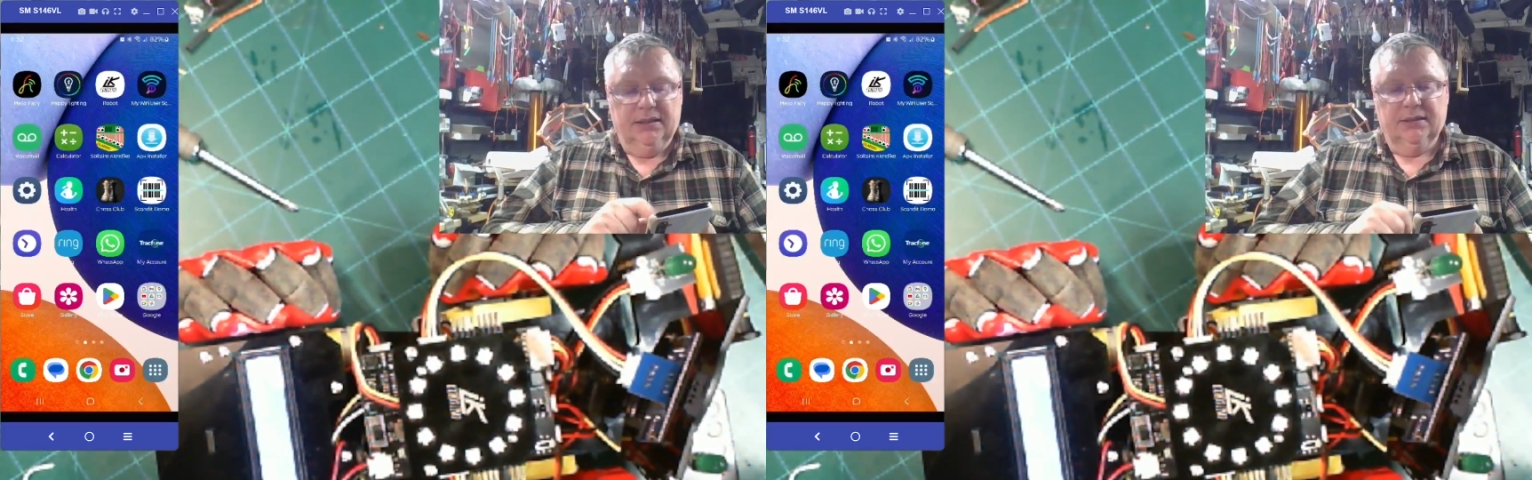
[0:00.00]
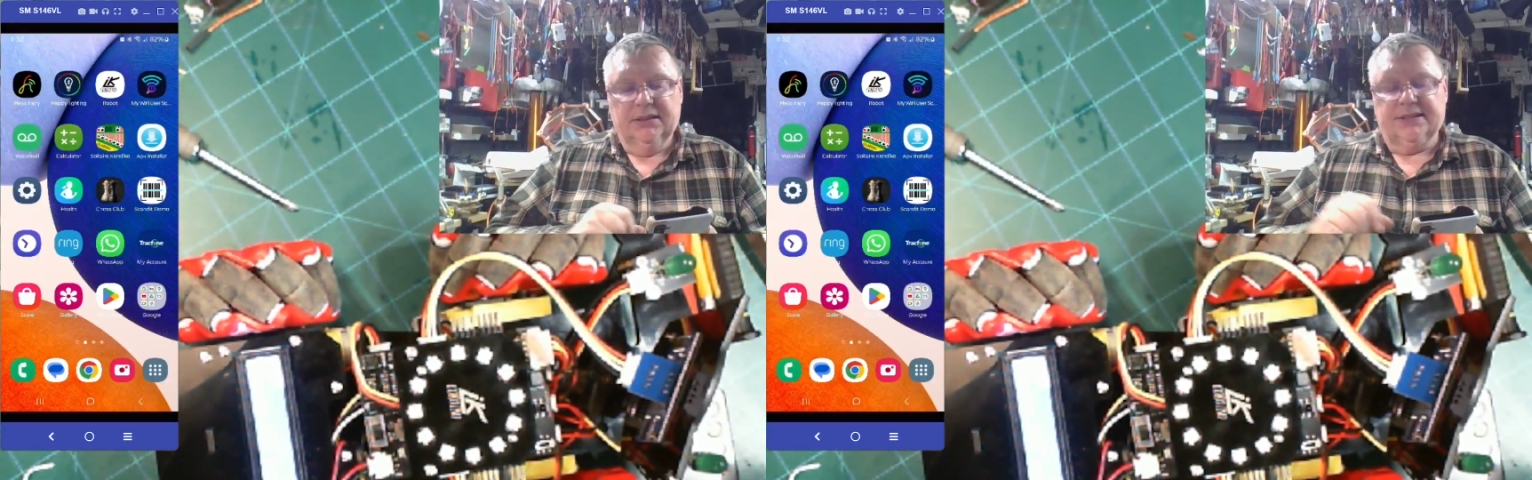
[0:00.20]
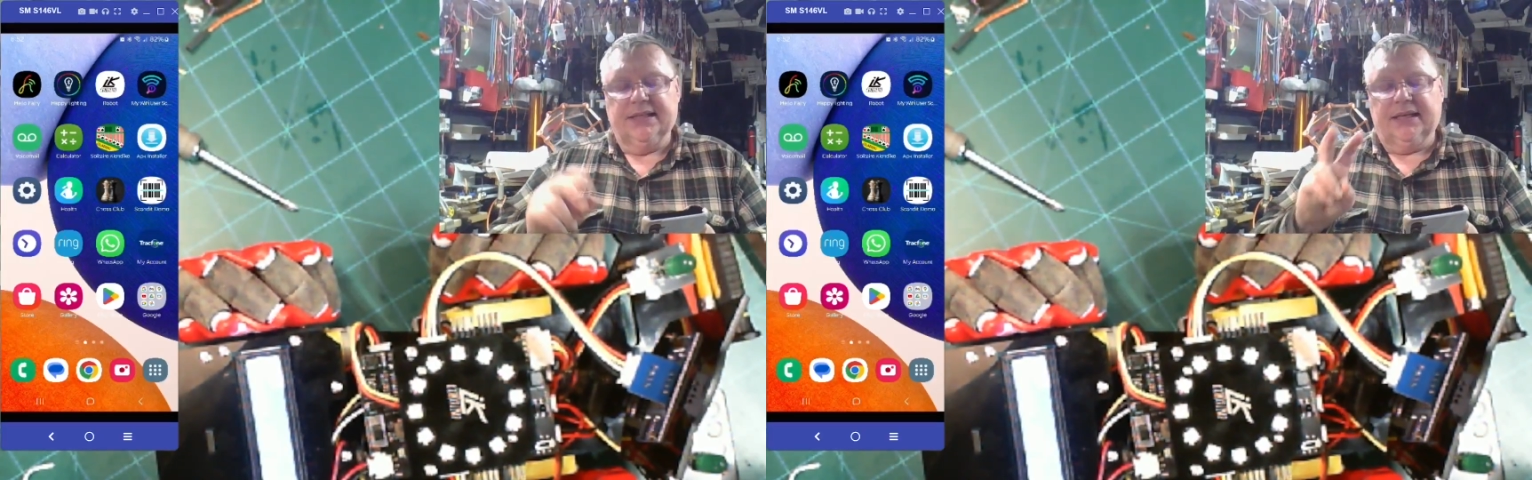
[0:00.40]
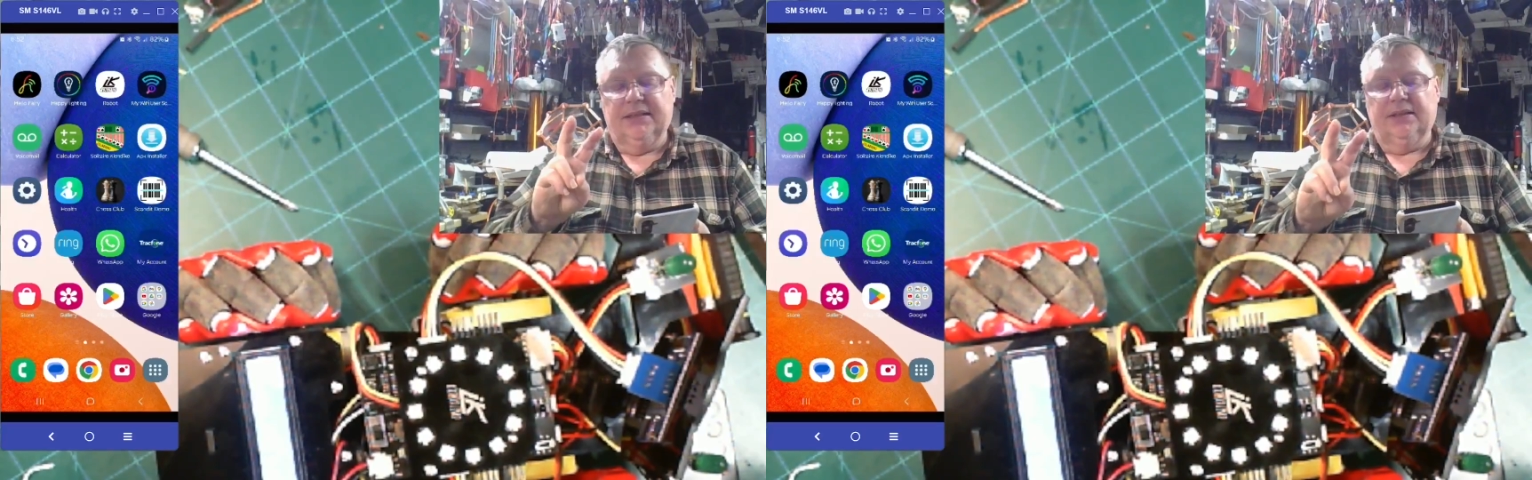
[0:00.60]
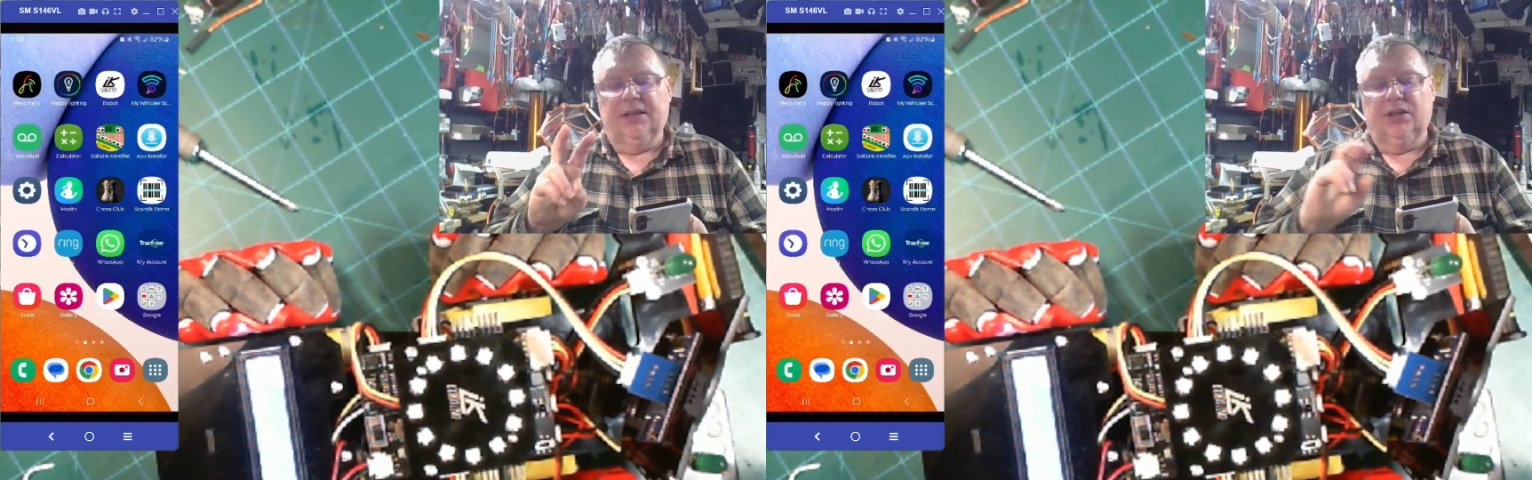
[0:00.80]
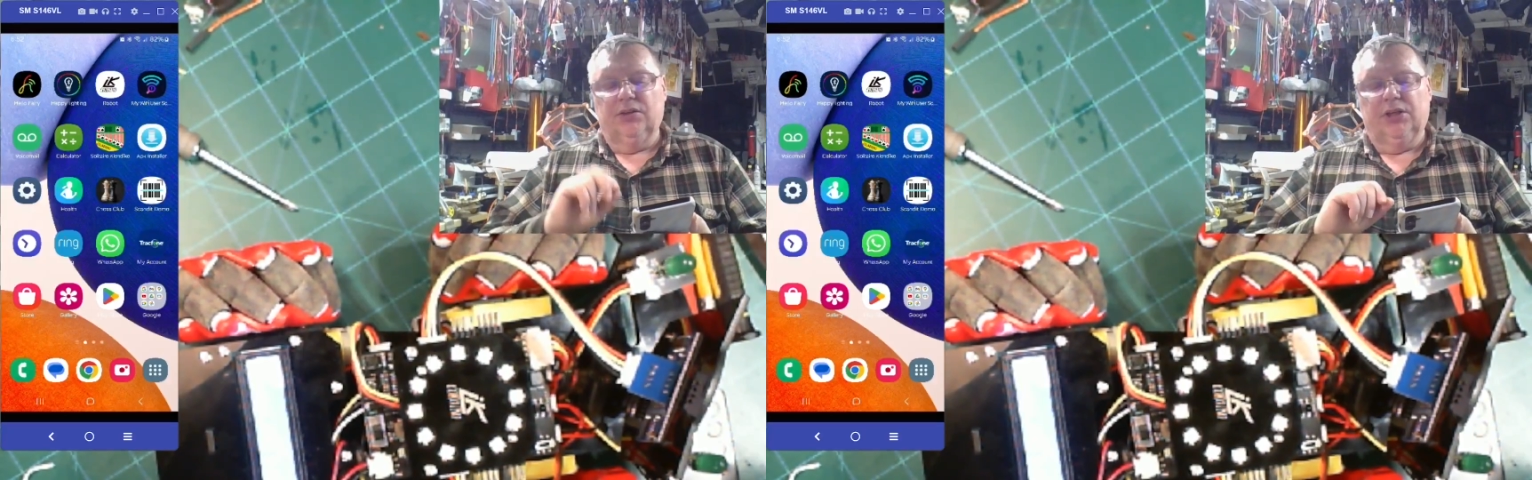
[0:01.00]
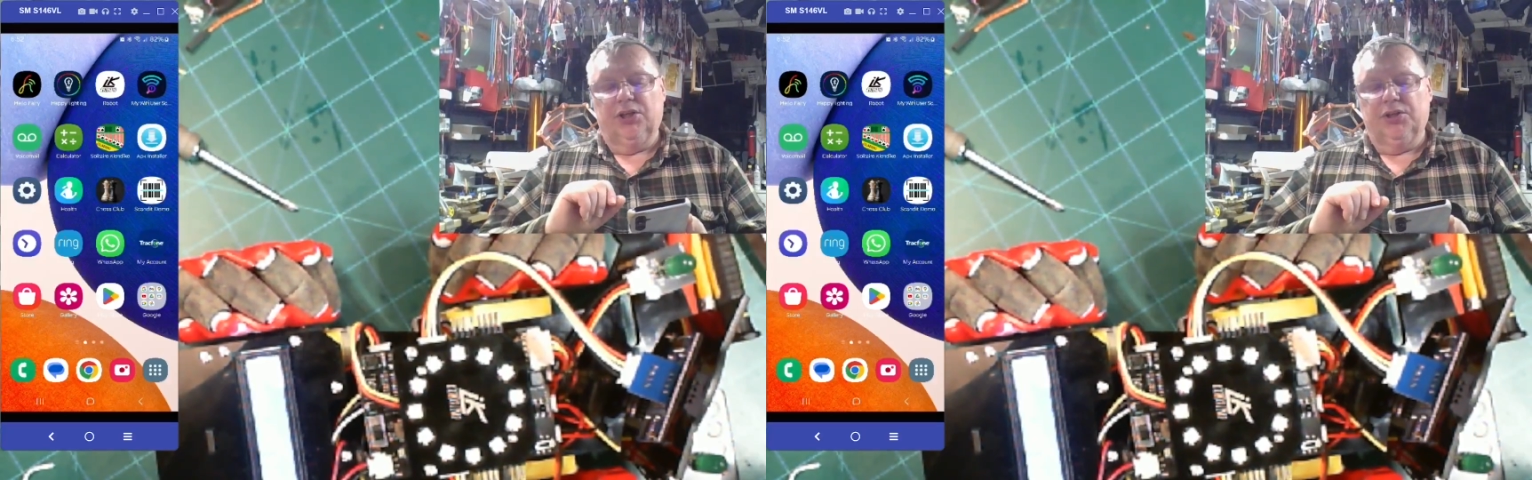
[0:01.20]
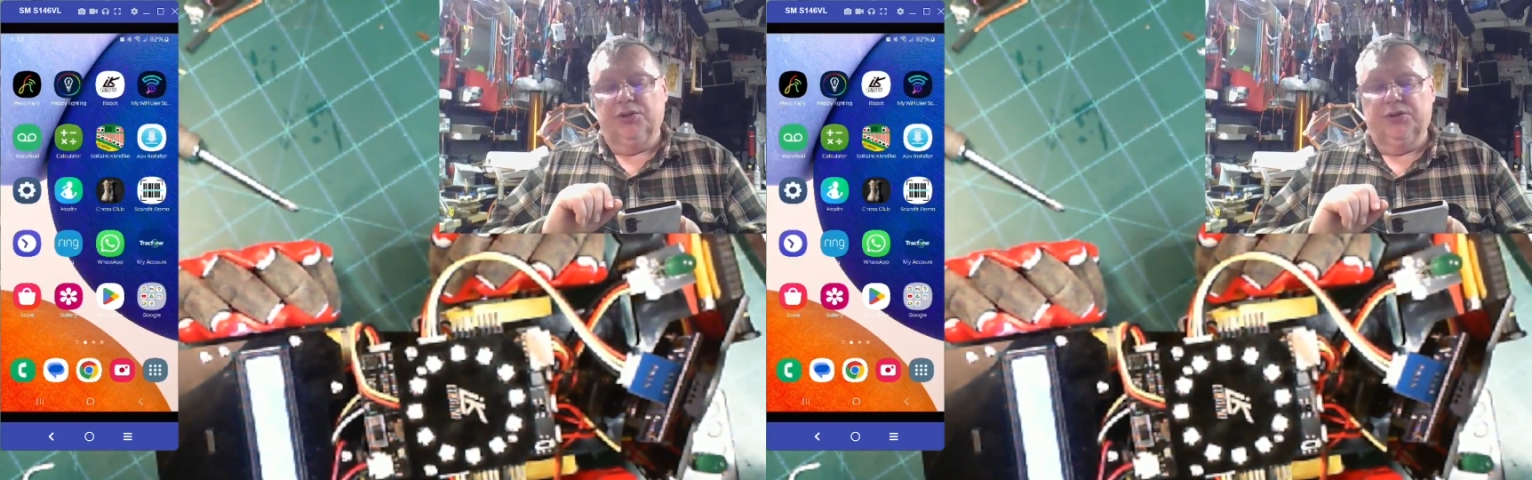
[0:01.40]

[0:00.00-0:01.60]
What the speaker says: The second thing you're going to do